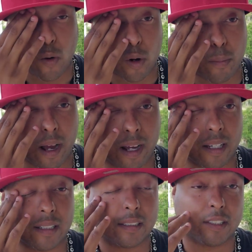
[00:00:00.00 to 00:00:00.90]
to go to my
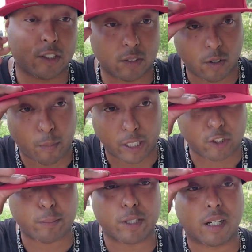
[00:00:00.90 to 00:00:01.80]
on my
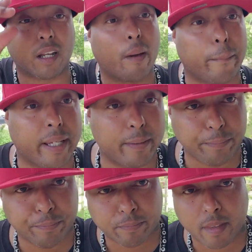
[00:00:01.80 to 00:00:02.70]
trip to Colombia,
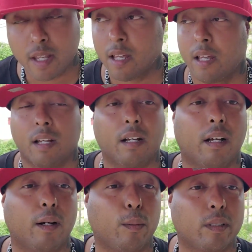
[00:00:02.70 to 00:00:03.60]

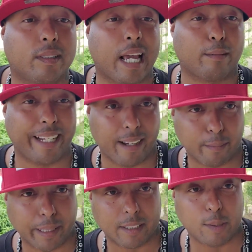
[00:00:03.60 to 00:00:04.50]
uh, with
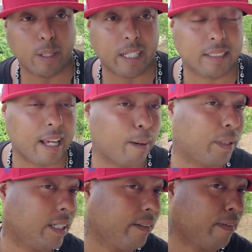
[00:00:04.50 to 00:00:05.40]
countdown about two days now, I
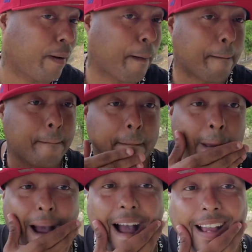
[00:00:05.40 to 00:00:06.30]
believe,
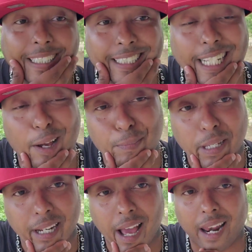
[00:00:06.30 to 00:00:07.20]
I had to stop
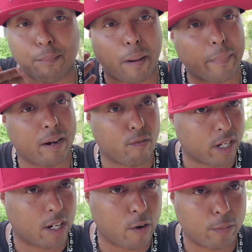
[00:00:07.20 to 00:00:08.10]
in and holler at my man
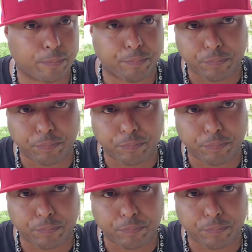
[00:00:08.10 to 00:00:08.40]
Red Alert.